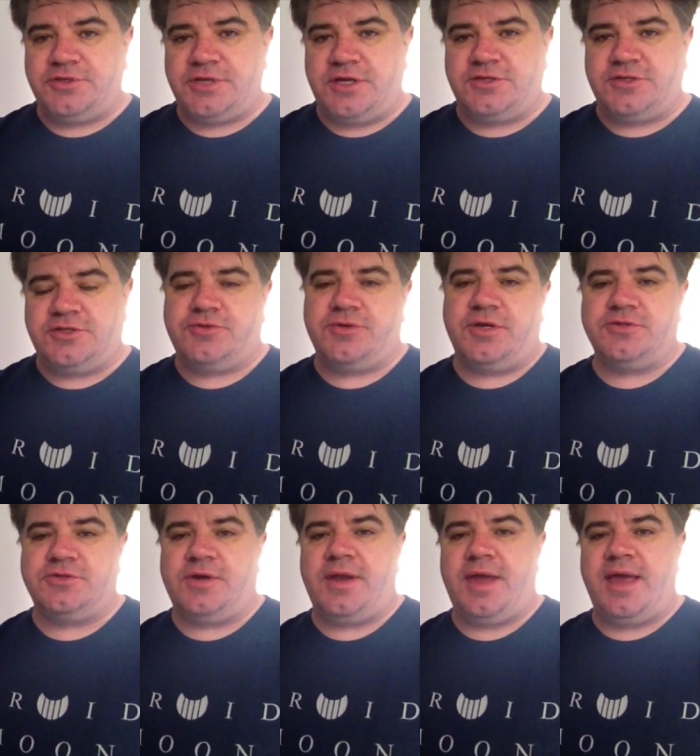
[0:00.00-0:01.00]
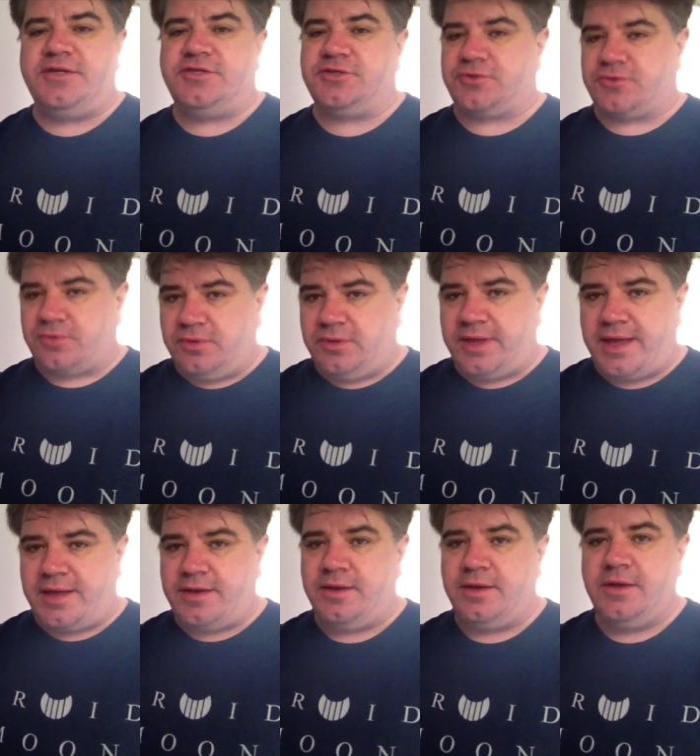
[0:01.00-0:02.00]
change the strings on a
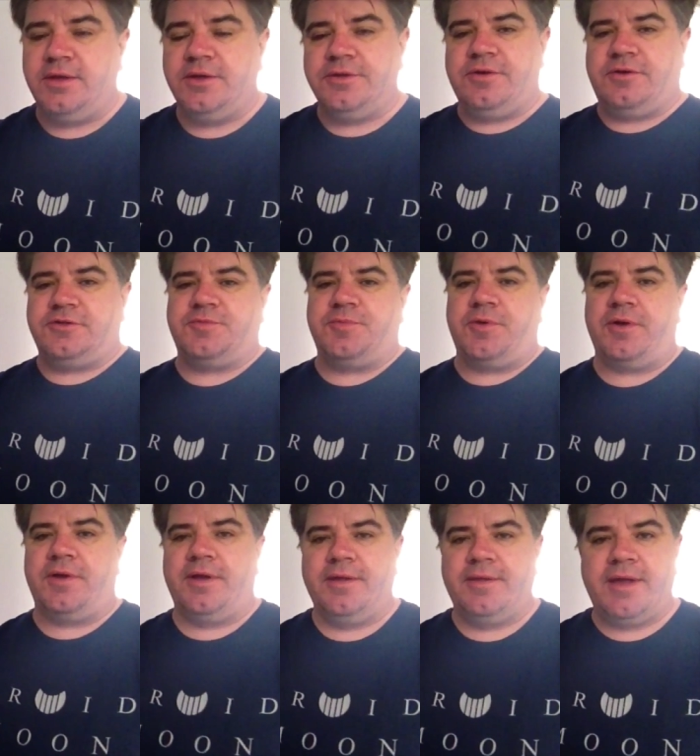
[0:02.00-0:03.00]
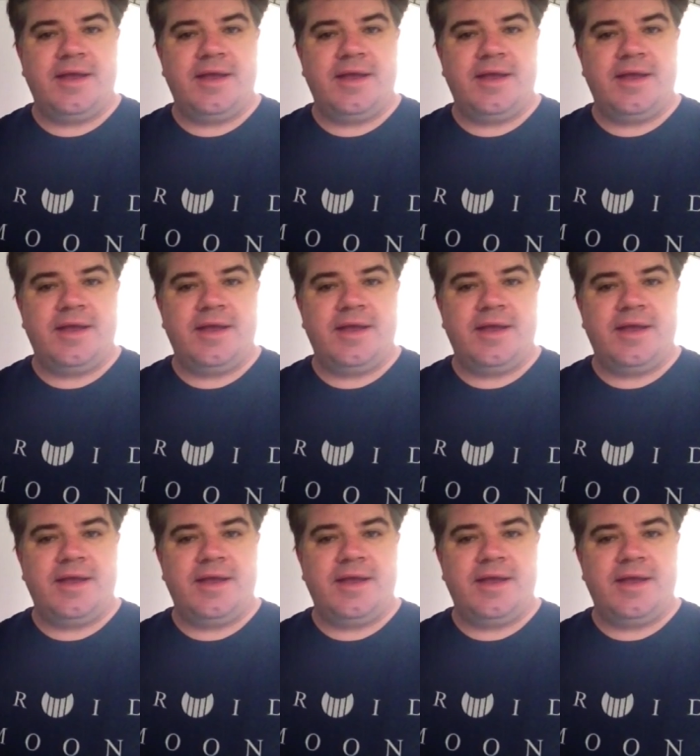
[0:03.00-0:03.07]
scrollhead dulcimer.